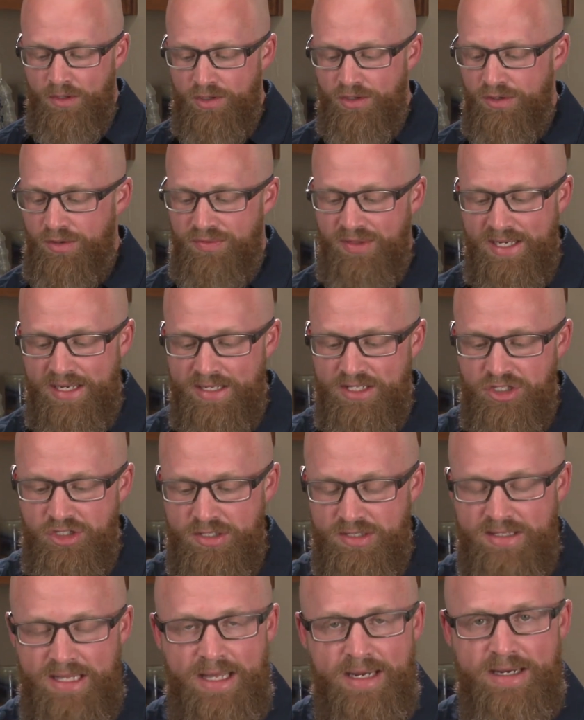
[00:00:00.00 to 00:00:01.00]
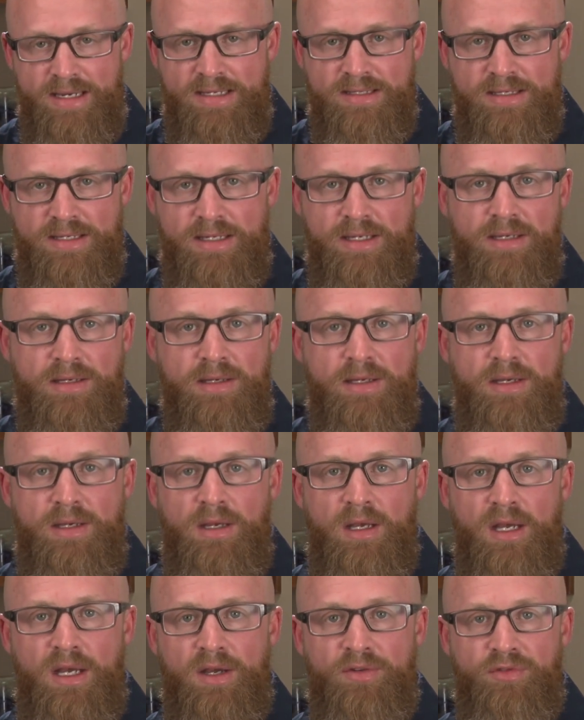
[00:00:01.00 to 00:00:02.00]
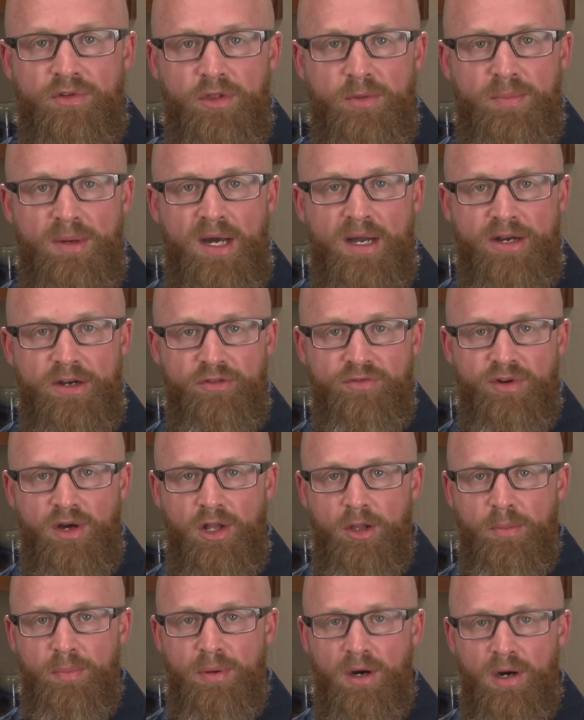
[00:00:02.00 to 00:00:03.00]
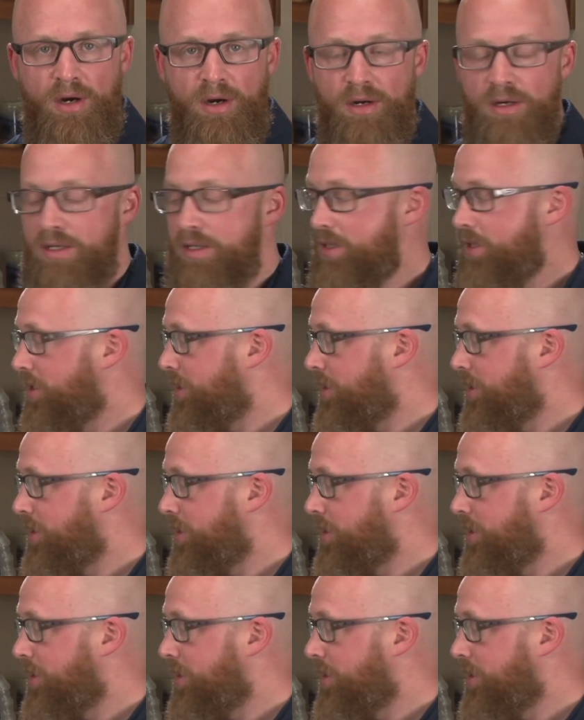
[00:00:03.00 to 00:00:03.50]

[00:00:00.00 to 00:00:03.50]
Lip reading: Do you think it's just that easy for the body to fall apart?